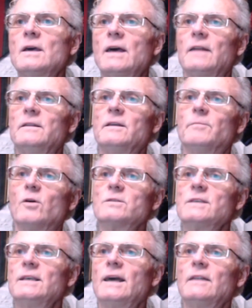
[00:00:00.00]
And the
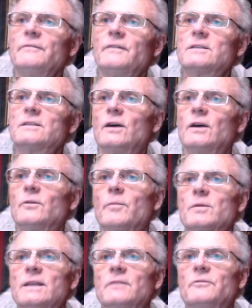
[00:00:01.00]
opposing elephants
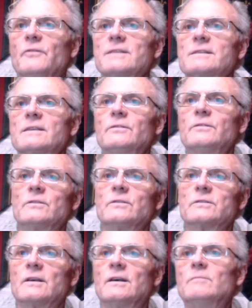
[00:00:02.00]
represent
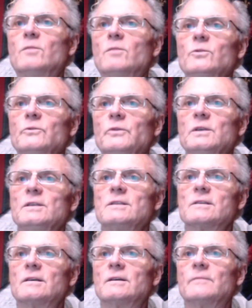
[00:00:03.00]
festivals, moon
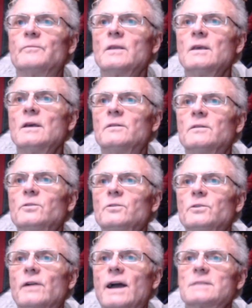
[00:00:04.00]
feasts, the
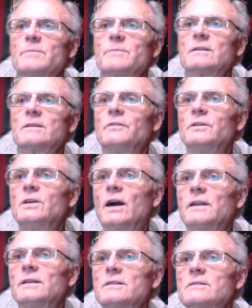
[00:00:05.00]
lunar aspects of the
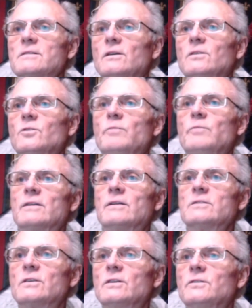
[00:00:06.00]
goddess who
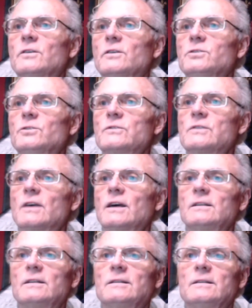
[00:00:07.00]
bears the new
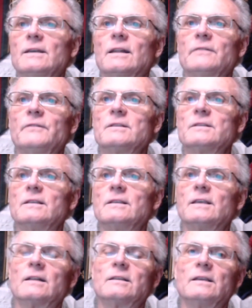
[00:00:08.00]
sun. And the elephants in
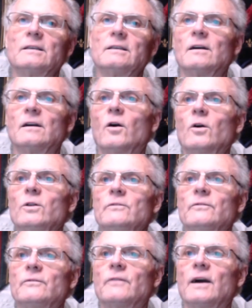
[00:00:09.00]
Celtic,
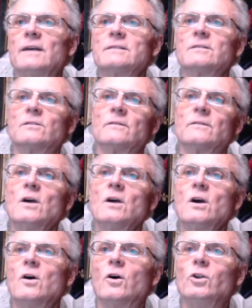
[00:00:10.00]
Olfais or
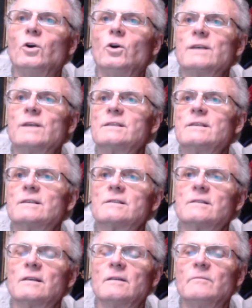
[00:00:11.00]

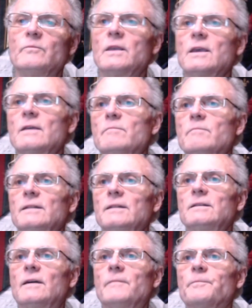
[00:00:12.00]
Oloestis, meant